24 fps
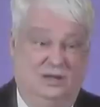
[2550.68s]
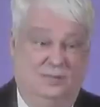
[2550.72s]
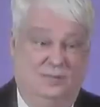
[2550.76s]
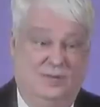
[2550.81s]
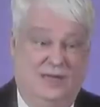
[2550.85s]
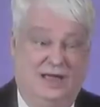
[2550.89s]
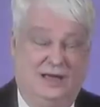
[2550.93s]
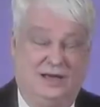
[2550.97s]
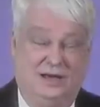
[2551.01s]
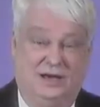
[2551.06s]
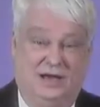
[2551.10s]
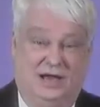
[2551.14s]

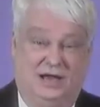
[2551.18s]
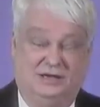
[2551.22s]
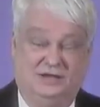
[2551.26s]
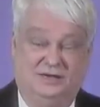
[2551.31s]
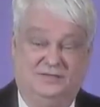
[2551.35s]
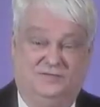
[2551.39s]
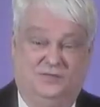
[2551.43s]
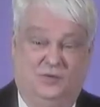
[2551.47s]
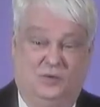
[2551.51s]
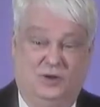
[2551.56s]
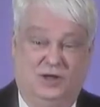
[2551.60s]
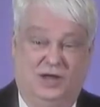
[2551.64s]
back in
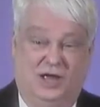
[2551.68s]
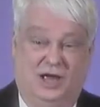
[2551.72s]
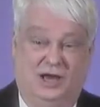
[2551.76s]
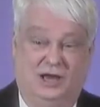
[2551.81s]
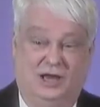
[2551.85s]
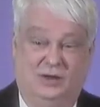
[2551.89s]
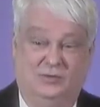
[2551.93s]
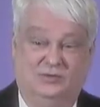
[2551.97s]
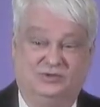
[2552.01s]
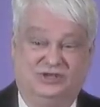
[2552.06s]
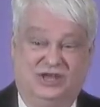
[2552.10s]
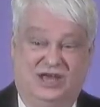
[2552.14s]
1948,
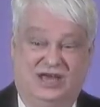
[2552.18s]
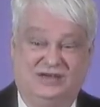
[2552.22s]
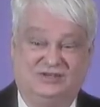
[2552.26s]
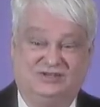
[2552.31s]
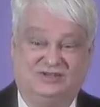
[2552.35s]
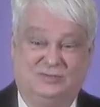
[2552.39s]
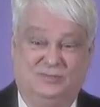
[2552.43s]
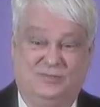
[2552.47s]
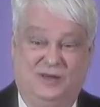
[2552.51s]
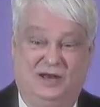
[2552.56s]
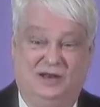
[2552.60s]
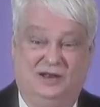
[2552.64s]
it was
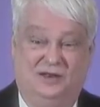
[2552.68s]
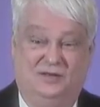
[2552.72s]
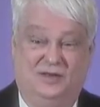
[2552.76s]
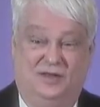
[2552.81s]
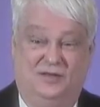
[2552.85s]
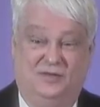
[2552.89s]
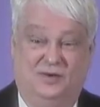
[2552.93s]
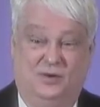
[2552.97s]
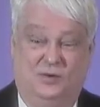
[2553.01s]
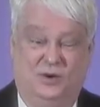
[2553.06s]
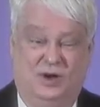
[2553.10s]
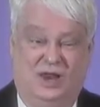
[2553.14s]
estimated
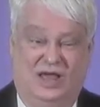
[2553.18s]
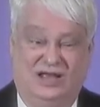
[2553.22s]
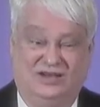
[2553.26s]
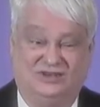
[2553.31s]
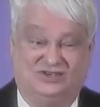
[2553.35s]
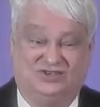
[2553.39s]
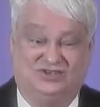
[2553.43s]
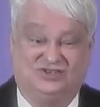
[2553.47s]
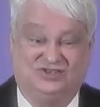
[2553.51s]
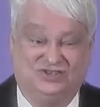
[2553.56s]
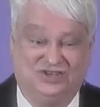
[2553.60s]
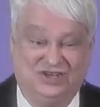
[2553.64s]
that there were like
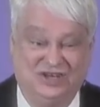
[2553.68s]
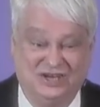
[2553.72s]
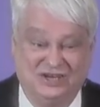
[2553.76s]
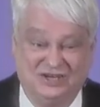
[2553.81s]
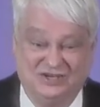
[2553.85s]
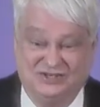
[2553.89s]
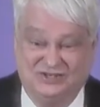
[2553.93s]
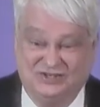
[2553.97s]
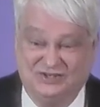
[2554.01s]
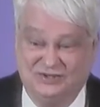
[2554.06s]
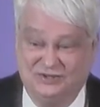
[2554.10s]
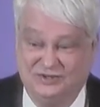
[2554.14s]

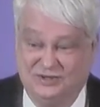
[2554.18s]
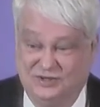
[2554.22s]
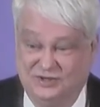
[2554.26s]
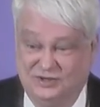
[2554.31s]
six